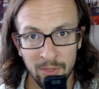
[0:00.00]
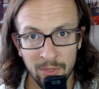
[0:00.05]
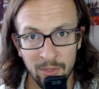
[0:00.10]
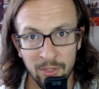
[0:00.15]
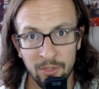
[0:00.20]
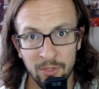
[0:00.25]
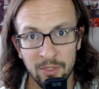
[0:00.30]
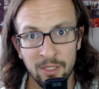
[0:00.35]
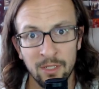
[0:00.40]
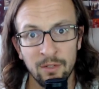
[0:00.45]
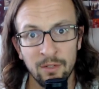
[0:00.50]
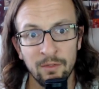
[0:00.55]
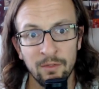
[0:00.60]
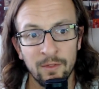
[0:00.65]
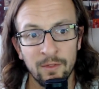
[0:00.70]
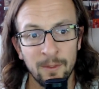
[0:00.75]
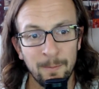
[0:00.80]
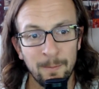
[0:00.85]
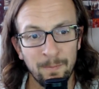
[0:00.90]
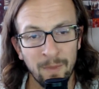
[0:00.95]
on
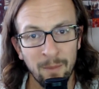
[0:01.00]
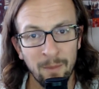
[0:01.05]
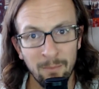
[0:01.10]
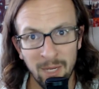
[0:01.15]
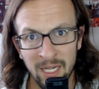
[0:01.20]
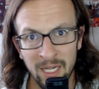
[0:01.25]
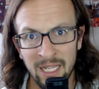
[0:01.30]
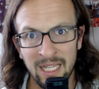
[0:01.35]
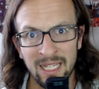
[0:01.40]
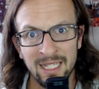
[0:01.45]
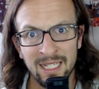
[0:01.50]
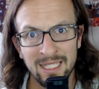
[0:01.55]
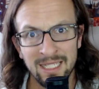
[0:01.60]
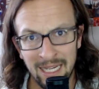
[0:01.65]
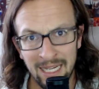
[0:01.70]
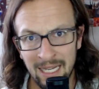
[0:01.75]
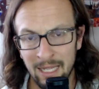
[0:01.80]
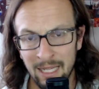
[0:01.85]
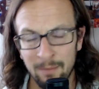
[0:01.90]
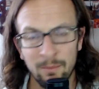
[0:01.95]
yourself, money,
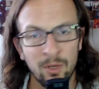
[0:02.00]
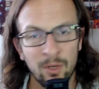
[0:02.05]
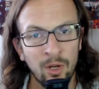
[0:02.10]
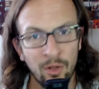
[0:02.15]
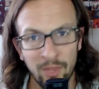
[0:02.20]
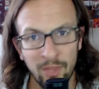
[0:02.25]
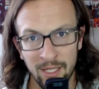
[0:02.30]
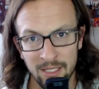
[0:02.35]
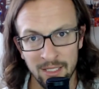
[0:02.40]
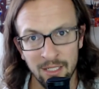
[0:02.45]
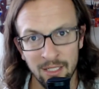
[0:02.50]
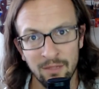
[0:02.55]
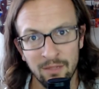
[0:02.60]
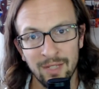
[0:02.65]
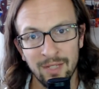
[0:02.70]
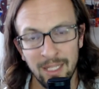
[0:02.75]
time, all that stuff.